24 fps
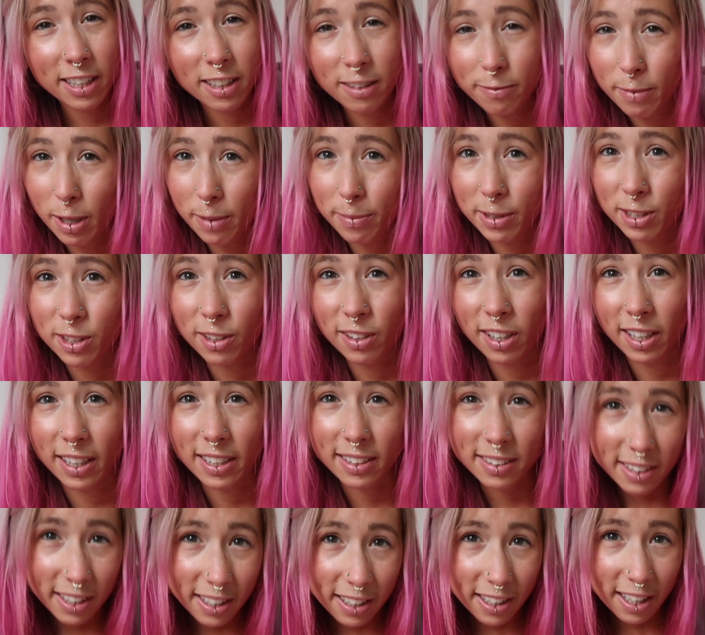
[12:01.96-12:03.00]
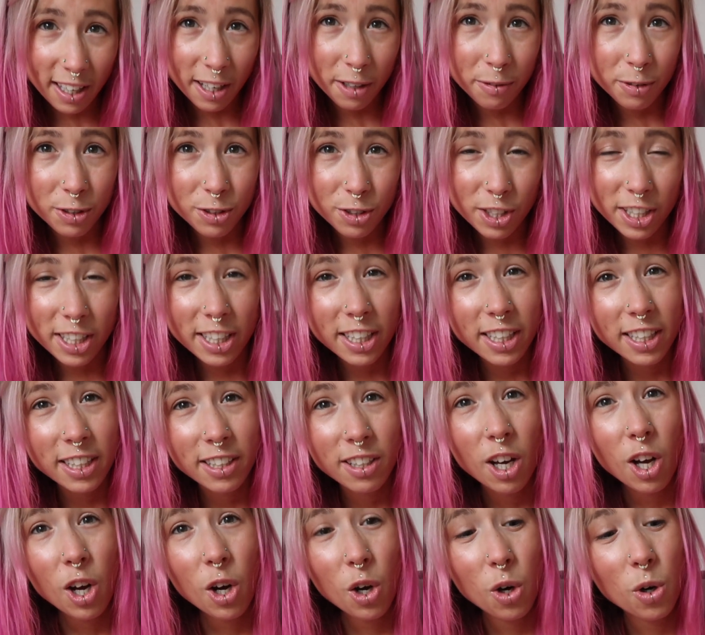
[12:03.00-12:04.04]
can maybe do like a skincare
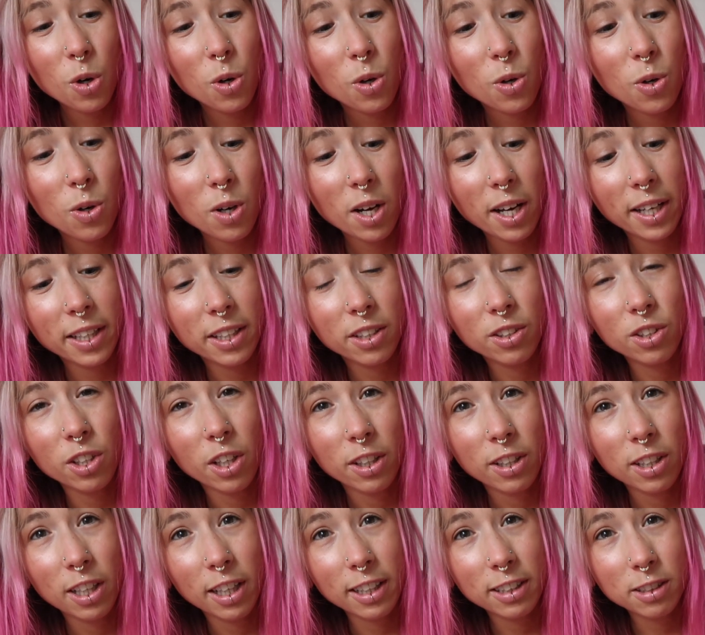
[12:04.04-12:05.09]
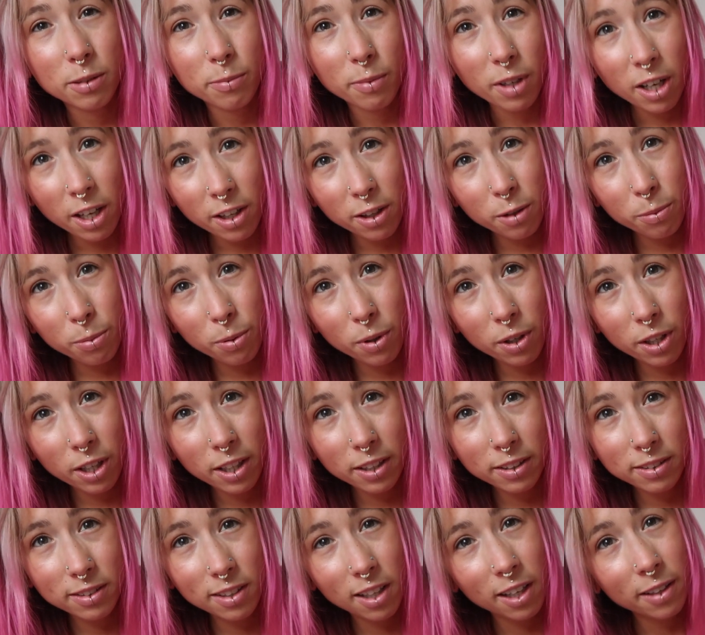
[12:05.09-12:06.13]
routine, or I can show you like some other
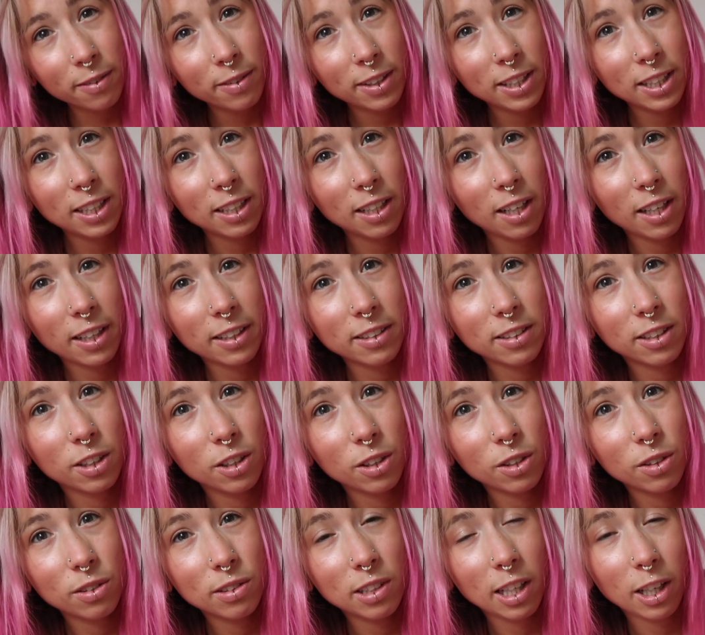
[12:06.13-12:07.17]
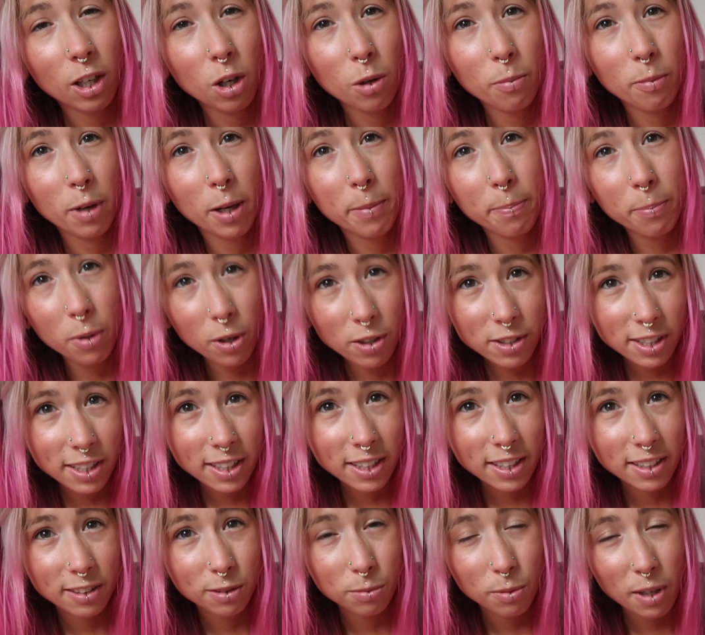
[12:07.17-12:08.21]
products that I really like to use like on my
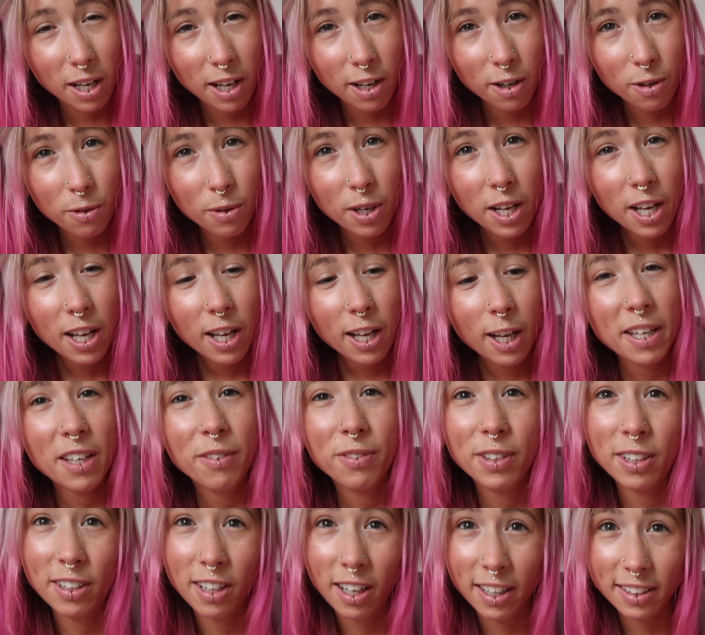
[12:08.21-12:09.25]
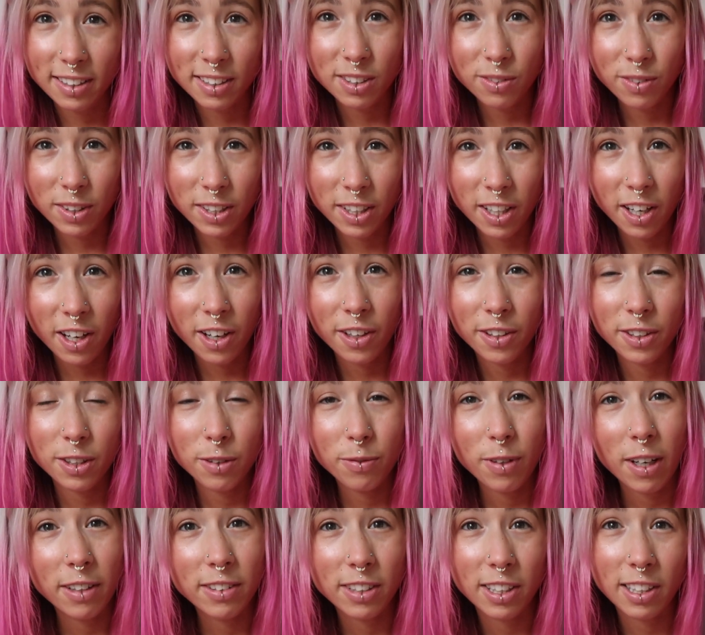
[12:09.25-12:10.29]
body as well. If you like this video, you
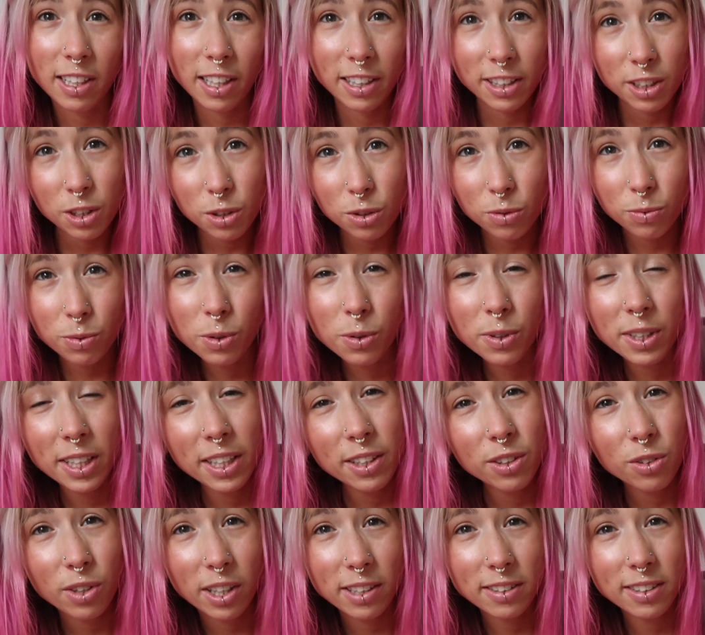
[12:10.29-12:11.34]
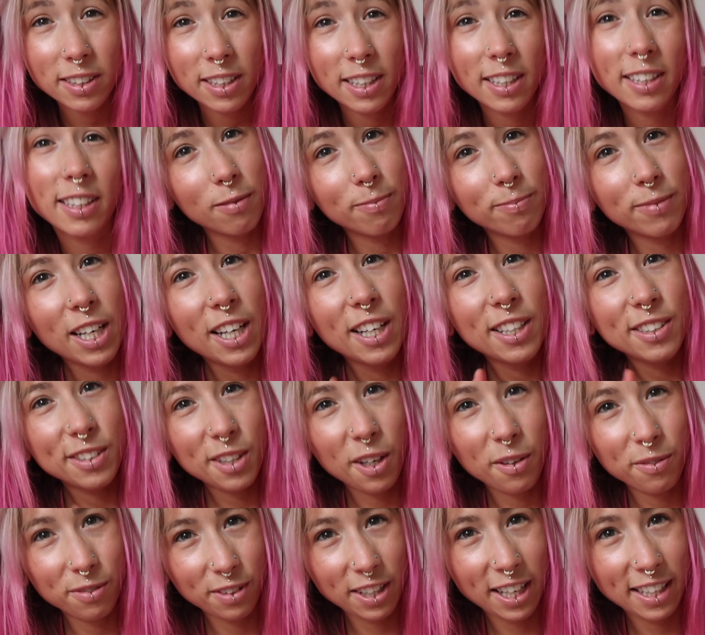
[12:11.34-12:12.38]
found it like useful and interesting,
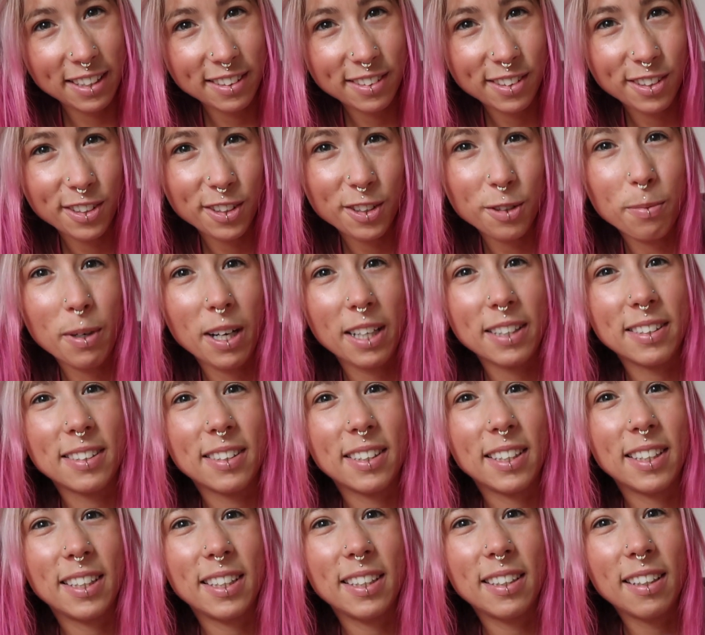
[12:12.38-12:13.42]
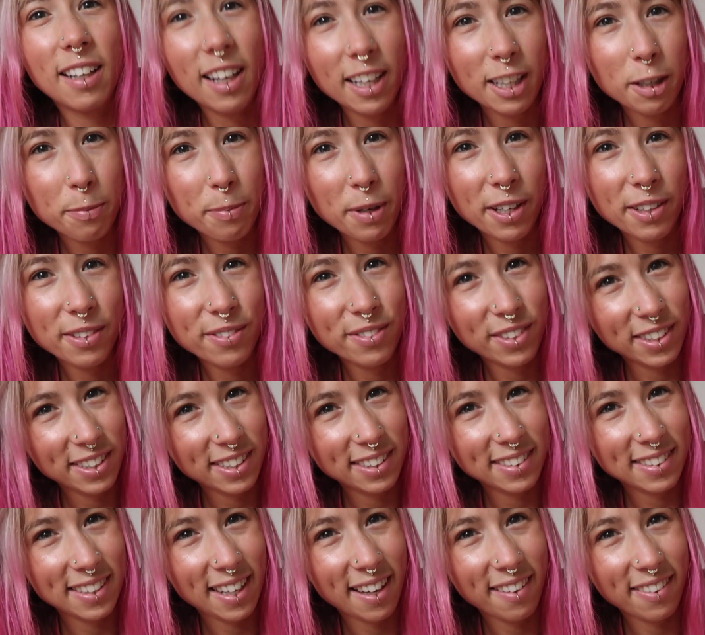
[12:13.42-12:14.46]
don't forget to press the like button, which
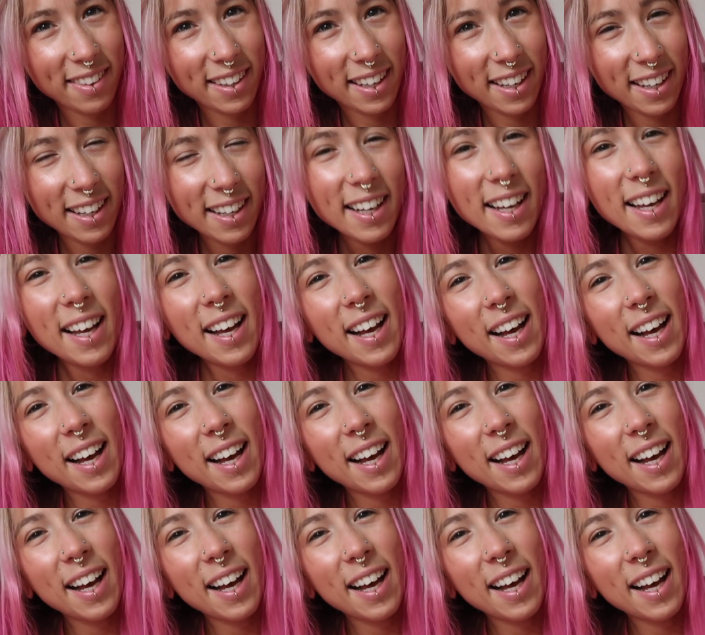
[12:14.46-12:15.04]
is down there.